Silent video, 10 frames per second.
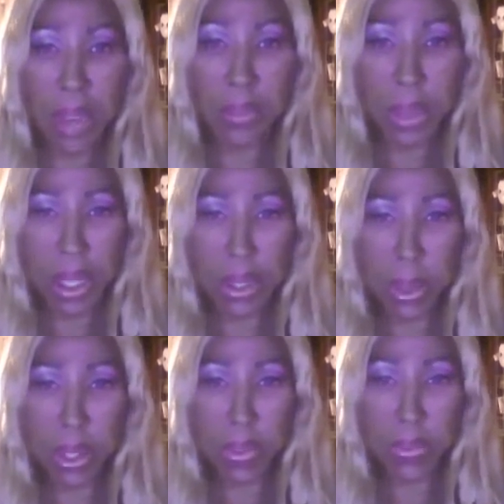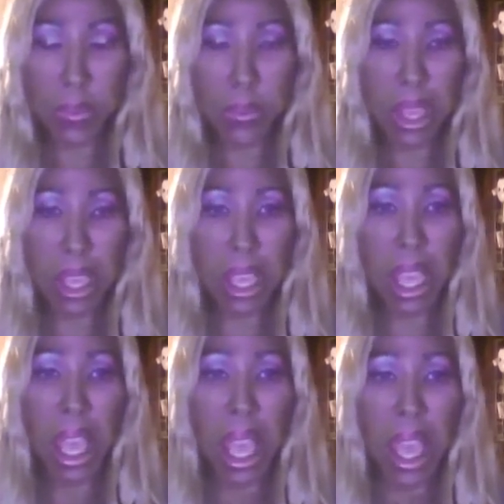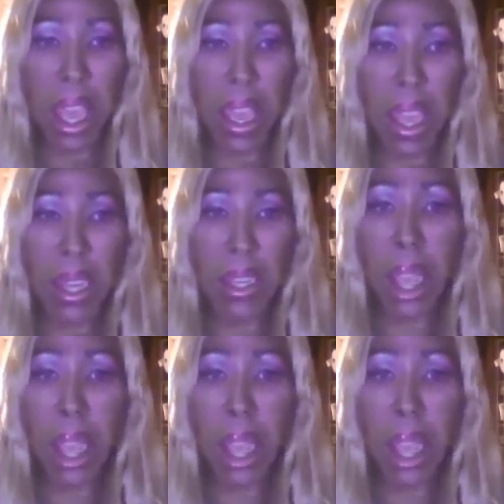finish wasn't for me, and